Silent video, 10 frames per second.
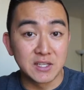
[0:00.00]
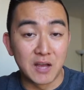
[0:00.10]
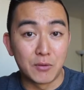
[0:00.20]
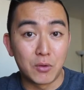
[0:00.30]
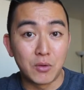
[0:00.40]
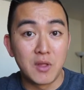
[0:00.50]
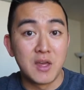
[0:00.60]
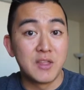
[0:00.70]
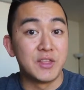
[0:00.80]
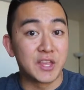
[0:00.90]
level,
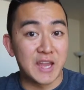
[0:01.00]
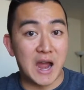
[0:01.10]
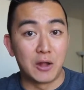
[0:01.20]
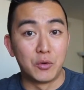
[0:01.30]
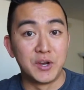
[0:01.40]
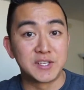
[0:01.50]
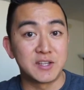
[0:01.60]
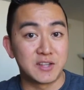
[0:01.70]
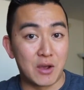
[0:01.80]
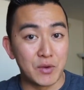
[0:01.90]
the
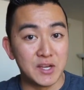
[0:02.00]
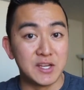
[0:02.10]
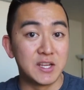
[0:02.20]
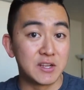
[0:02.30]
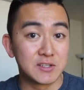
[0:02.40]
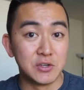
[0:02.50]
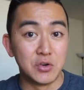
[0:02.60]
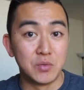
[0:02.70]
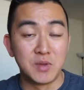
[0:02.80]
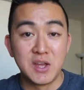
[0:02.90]
calories that we need to
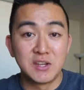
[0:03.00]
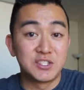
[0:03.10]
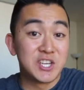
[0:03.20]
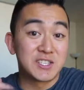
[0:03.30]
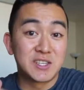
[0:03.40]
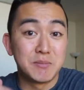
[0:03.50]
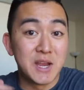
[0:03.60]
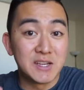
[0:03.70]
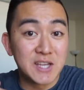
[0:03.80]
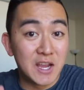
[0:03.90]
consume just to
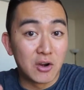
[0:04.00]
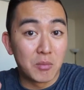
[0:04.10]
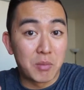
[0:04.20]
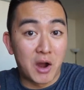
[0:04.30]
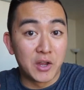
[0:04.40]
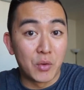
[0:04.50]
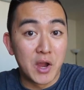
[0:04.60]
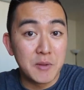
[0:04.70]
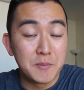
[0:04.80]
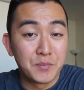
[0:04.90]
maintain our body
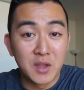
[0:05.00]
weight.